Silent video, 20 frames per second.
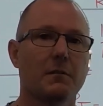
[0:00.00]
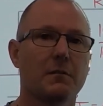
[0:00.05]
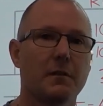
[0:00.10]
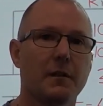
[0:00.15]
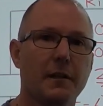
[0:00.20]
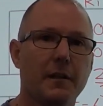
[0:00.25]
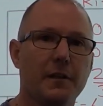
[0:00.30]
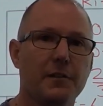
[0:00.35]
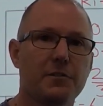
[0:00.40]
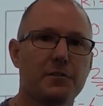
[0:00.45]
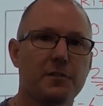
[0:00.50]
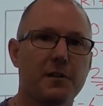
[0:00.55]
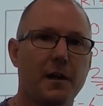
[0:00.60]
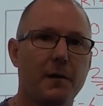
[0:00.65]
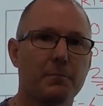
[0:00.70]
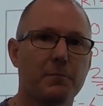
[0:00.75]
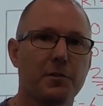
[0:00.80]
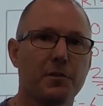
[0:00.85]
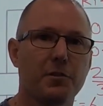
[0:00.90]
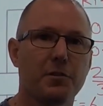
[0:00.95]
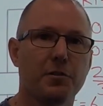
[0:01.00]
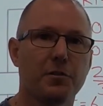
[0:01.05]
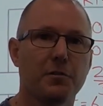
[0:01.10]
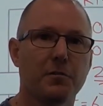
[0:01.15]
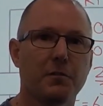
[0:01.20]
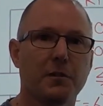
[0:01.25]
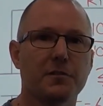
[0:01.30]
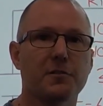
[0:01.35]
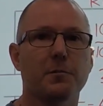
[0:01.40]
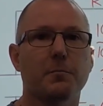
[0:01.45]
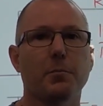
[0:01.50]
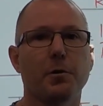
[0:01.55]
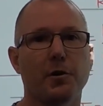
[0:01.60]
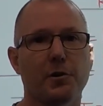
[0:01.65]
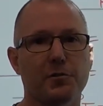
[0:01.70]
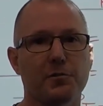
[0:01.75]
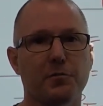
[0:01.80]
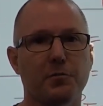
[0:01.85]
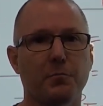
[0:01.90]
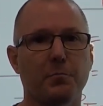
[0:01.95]
It's up to you. It's a
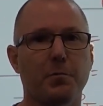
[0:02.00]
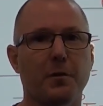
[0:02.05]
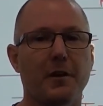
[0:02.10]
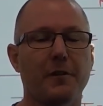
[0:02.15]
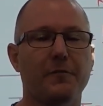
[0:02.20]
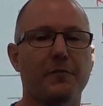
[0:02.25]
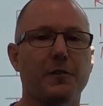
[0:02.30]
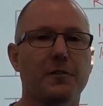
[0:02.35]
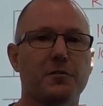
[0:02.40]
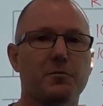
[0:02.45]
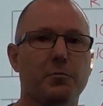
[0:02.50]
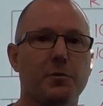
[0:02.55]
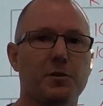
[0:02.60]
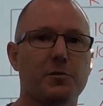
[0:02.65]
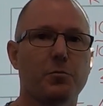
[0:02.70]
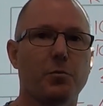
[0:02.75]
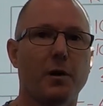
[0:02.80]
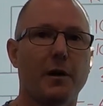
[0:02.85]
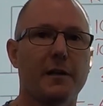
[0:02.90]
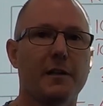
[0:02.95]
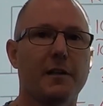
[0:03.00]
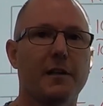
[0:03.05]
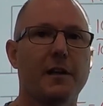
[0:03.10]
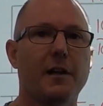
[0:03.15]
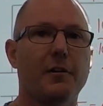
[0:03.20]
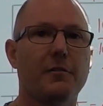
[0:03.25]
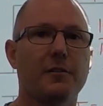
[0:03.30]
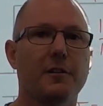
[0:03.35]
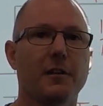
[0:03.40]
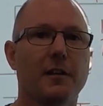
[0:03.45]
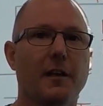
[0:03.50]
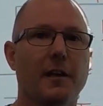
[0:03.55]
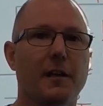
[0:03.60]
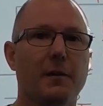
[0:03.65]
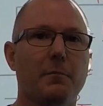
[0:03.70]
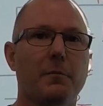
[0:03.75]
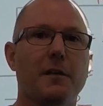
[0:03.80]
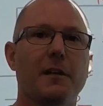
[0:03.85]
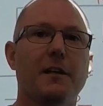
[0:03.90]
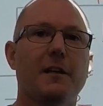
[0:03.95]
personal preference which way you calculate it, but
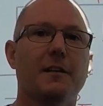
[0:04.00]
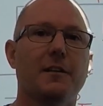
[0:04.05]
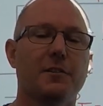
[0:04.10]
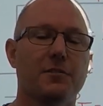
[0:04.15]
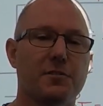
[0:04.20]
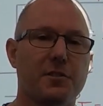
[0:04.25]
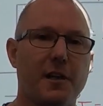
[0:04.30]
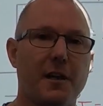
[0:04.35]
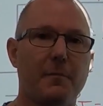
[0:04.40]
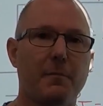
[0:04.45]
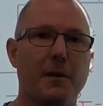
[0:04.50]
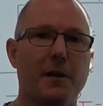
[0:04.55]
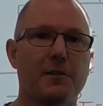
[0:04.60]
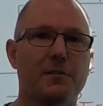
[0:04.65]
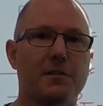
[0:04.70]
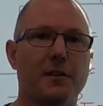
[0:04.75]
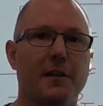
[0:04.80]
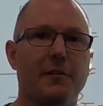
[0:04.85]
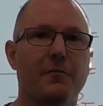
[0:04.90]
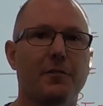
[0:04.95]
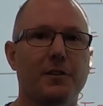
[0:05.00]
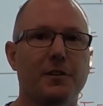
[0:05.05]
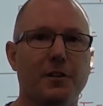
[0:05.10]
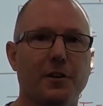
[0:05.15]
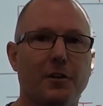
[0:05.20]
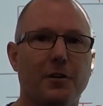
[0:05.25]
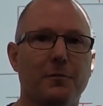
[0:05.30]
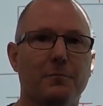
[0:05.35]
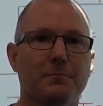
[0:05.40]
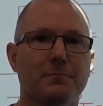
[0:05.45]
you get the same answer every time.